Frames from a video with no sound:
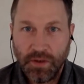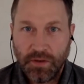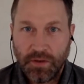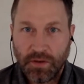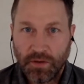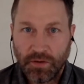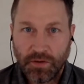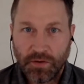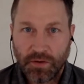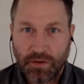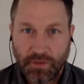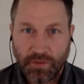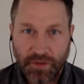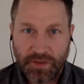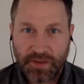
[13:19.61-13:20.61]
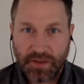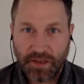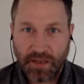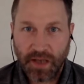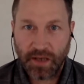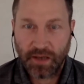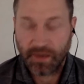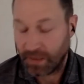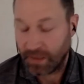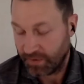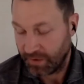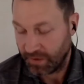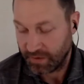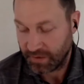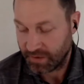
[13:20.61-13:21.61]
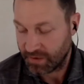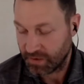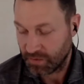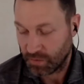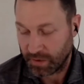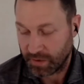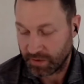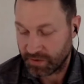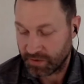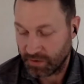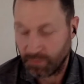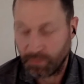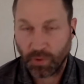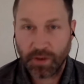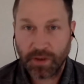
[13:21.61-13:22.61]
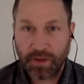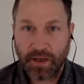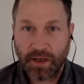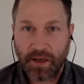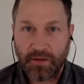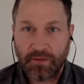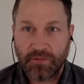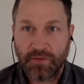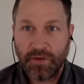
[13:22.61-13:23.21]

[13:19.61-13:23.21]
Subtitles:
You know, you can really see that. And I think this is where it's so important to have